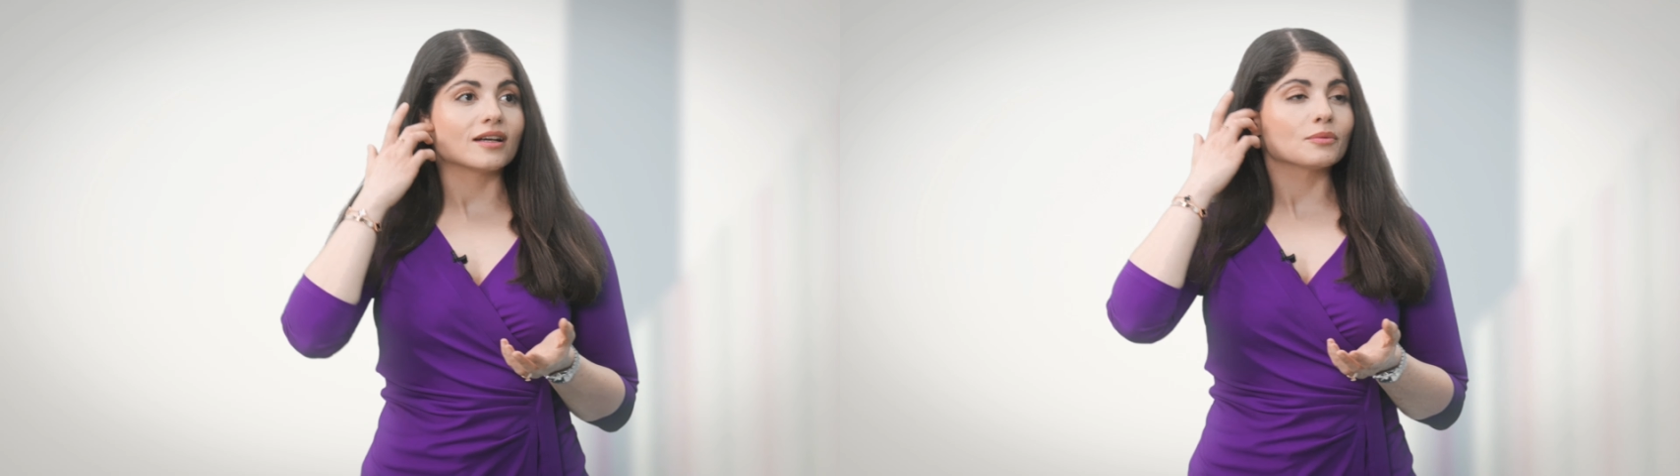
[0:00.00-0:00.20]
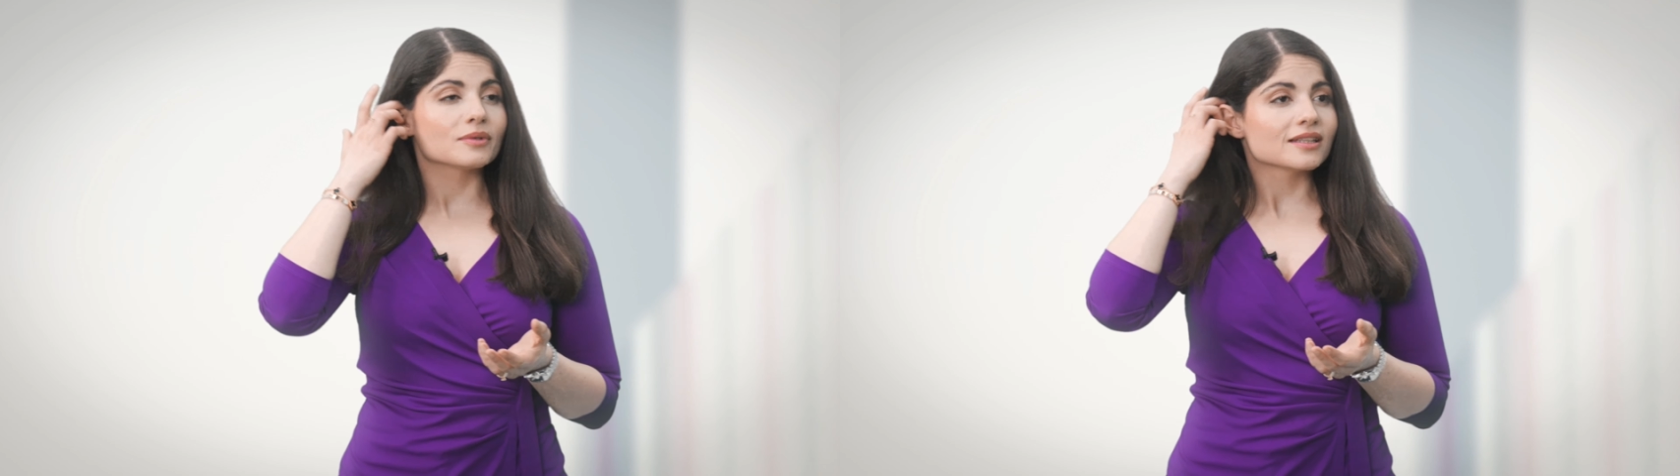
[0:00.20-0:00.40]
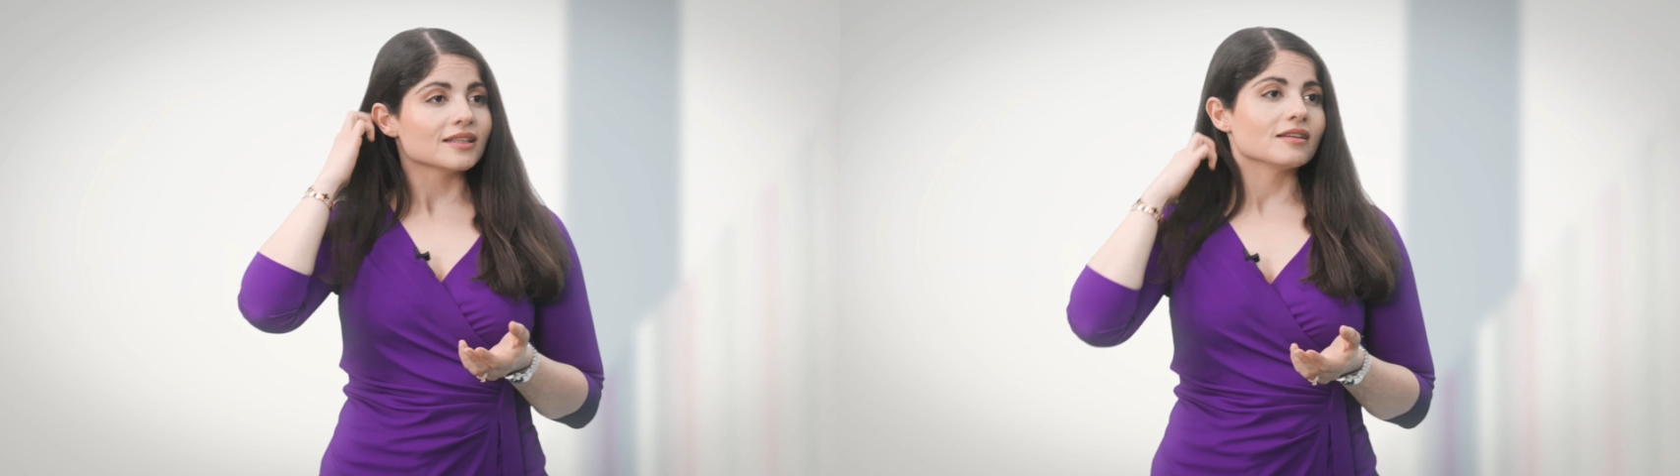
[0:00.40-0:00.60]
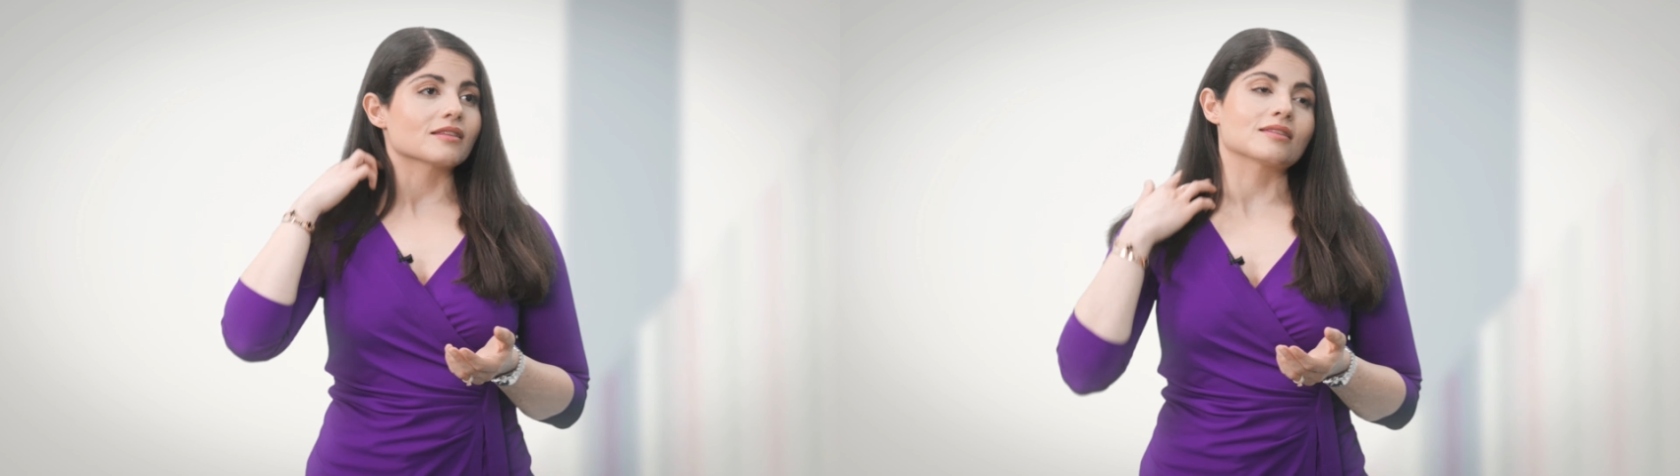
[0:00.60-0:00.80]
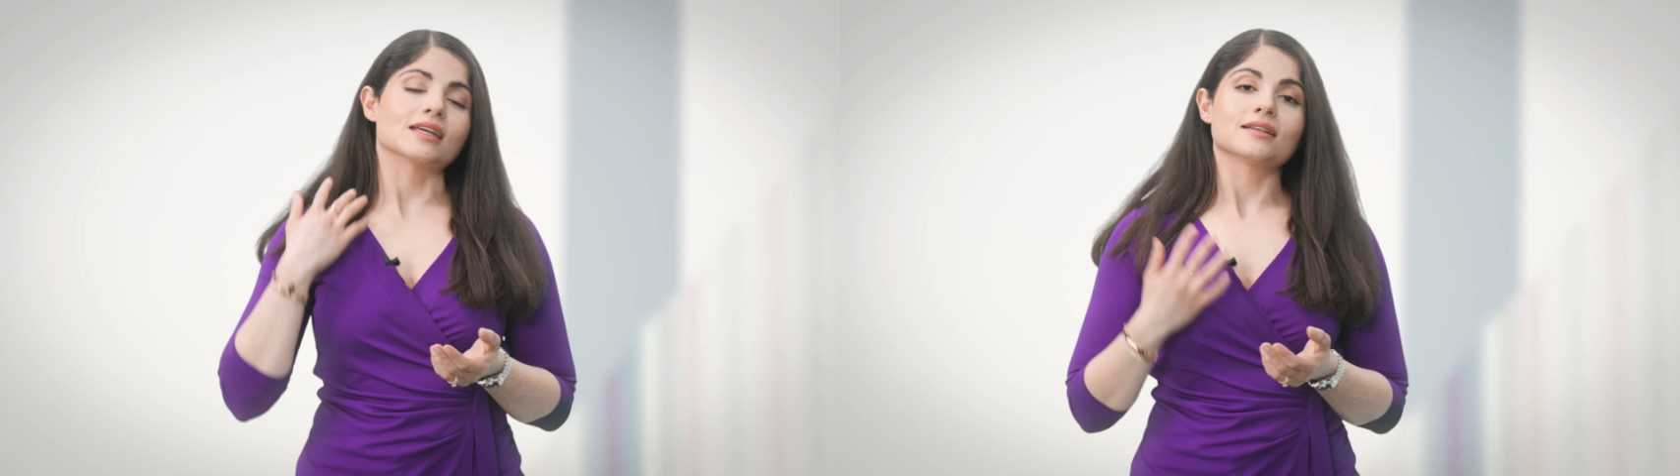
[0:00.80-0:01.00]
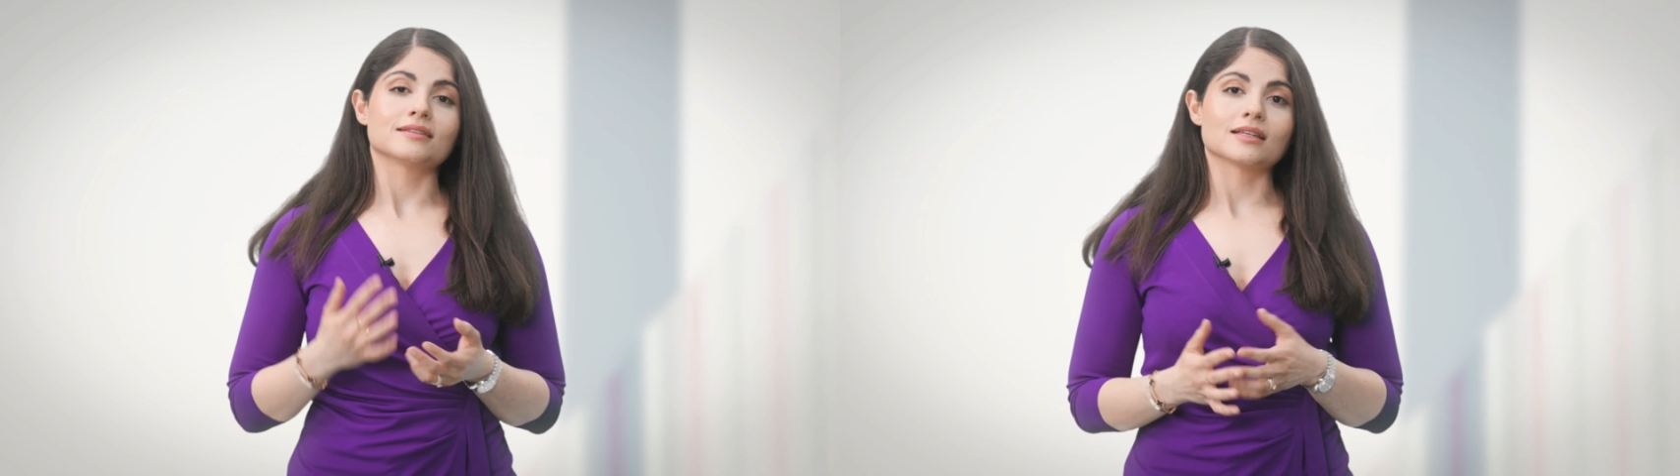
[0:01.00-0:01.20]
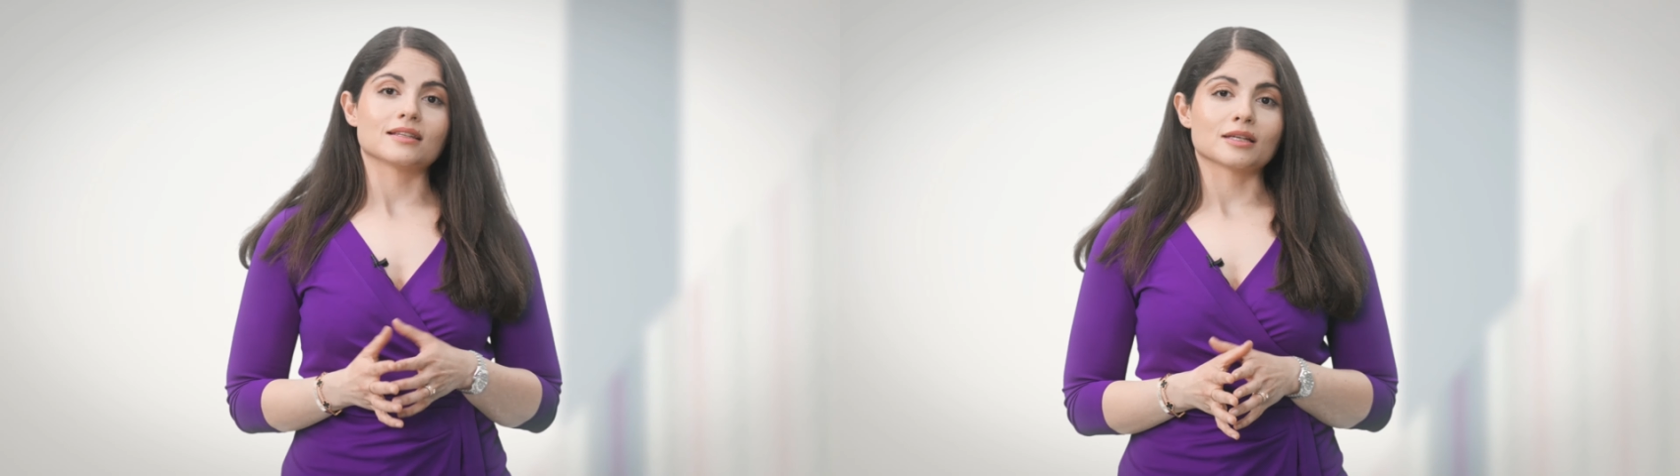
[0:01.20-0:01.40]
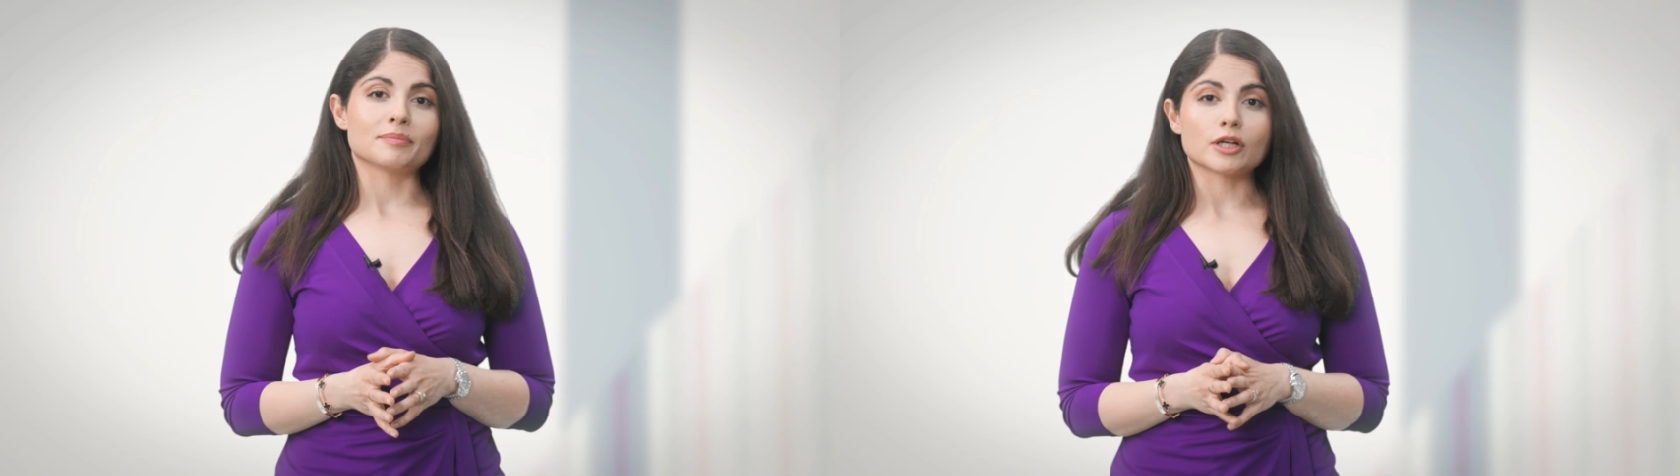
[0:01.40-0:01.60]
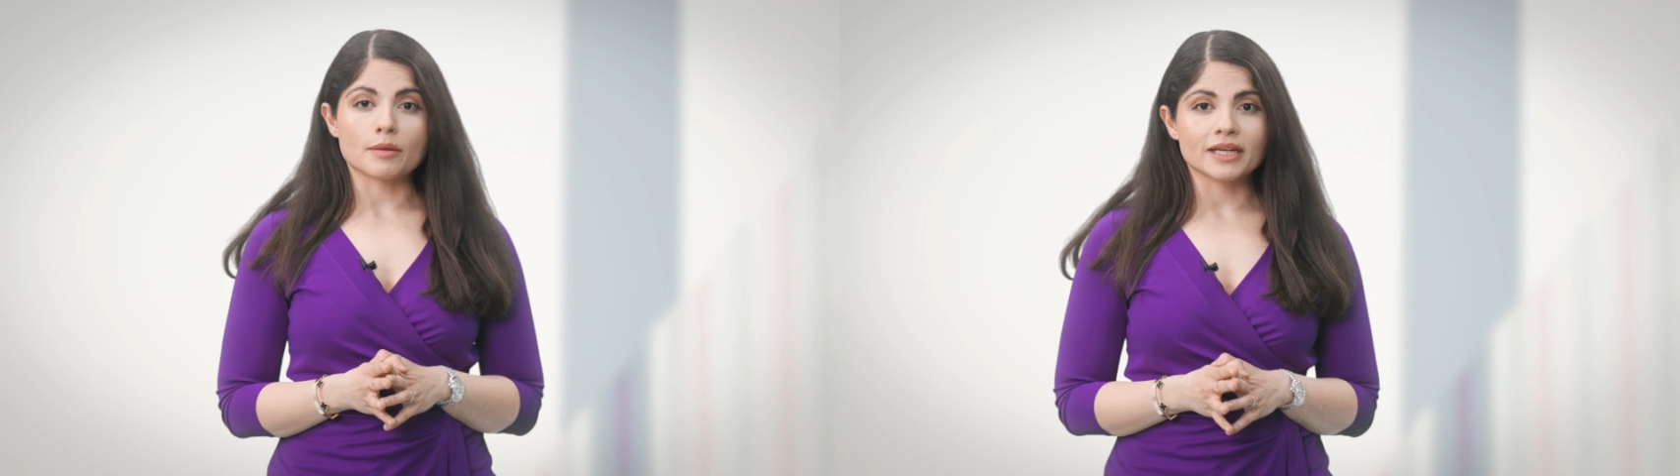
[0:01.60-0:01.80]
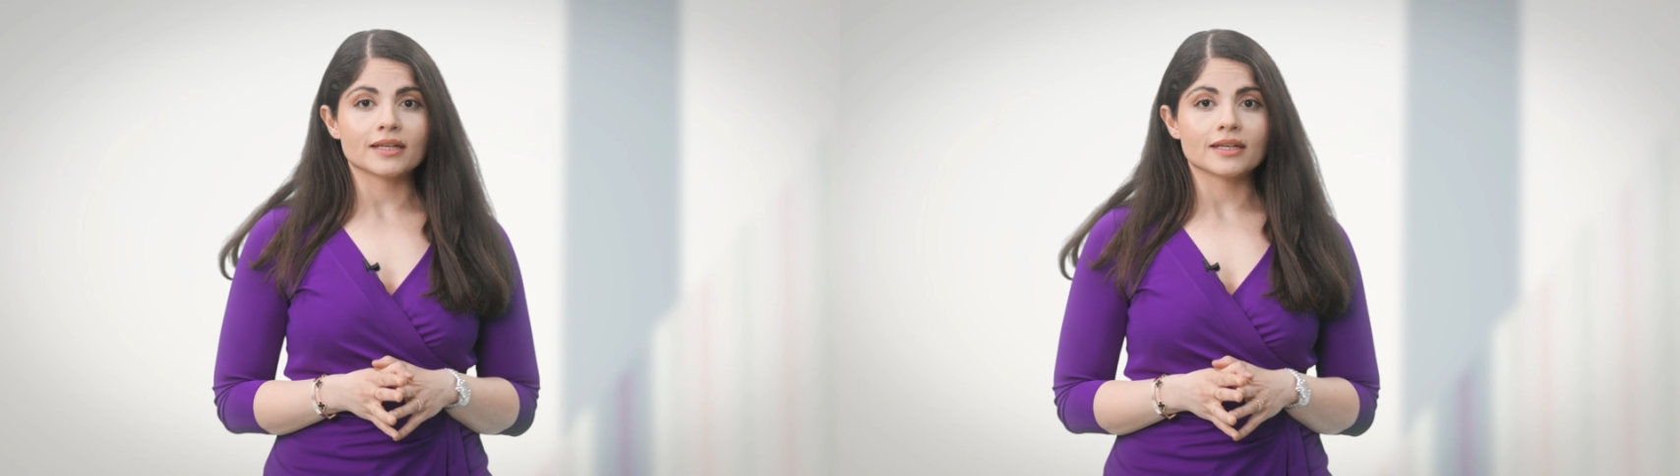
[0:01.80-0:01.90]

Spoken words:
I really think that like becoming